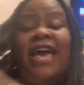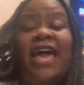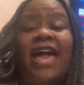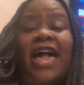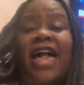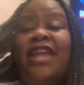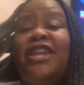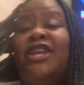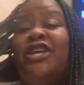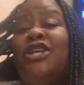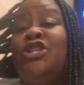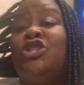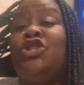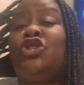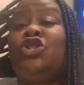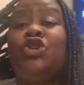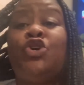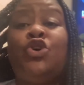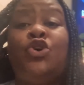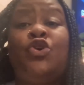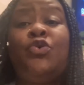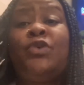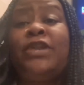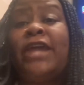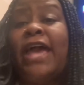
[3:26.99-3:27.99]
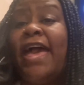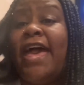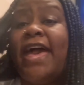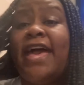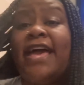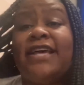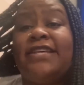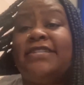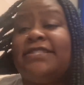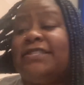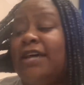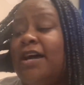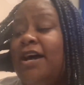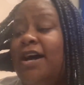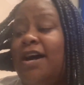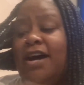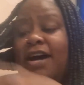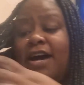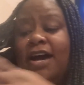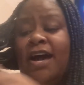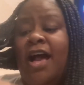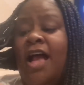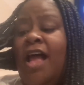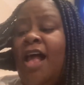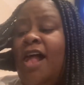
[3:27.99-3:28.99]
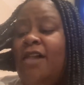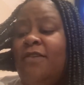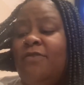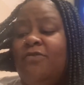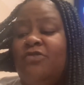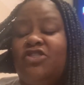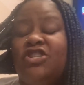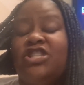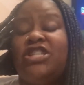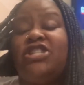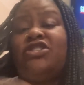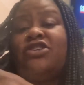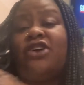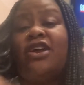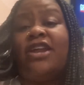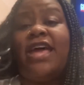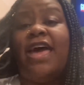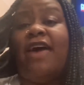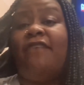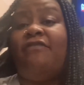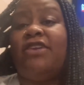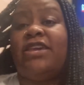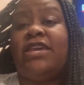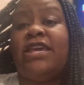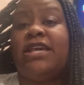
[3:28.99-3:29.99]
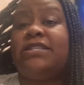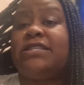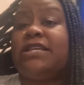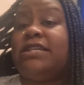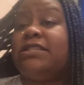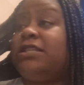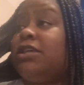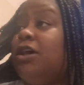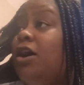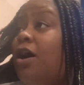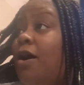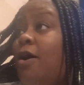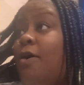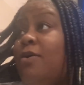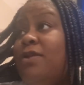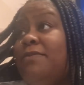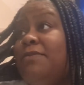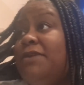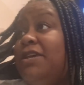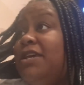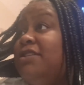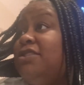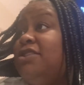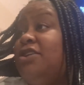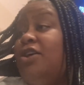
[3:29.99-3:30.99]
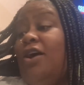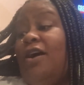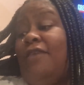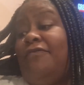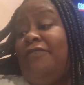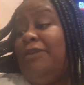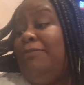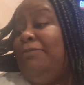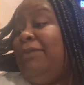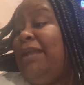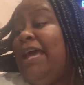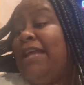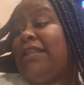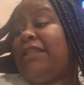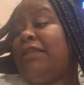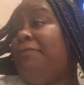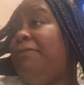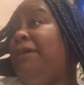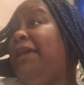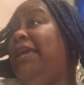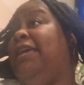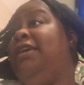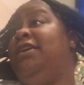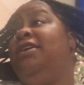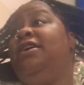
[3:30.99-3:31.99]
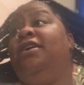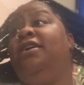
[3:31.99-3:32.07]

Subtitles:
And then as soon as she started having kids, I said, oh, them kids look awfully black to me.